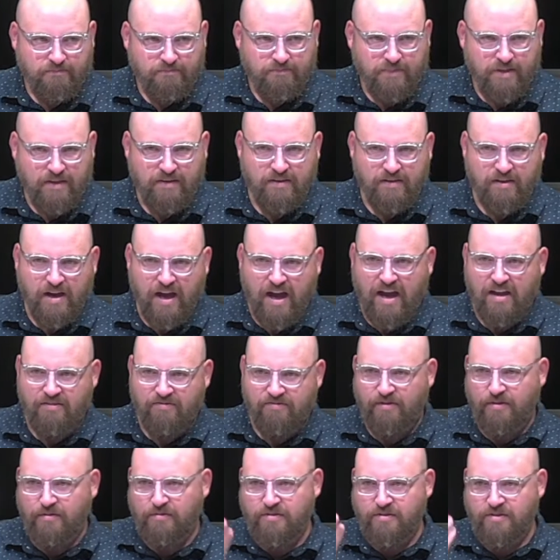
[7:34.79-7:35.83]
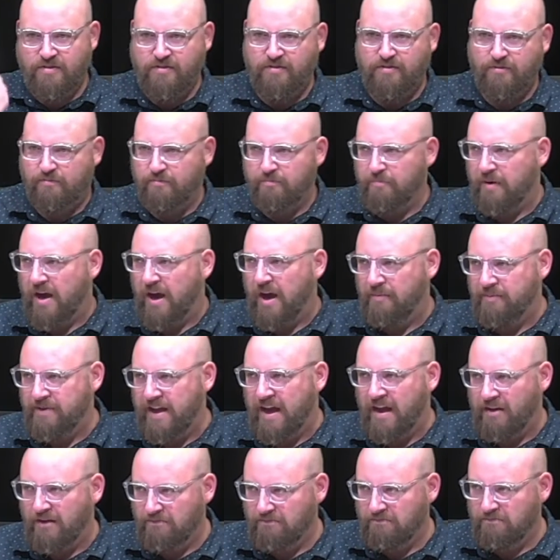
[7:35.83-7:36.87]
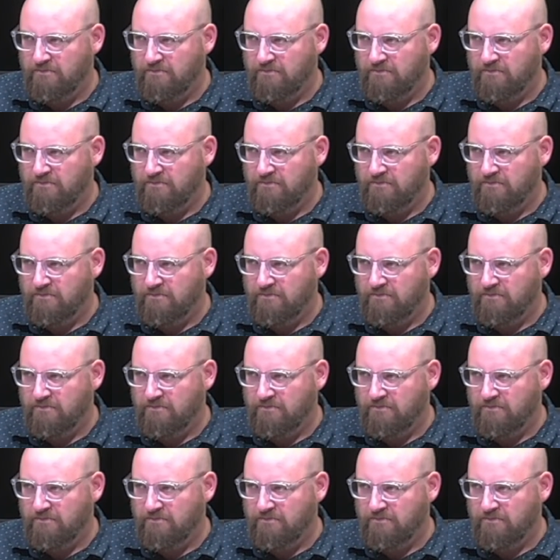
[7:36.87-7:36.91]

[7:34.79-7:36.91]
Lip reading: And then an iPhone just popped out.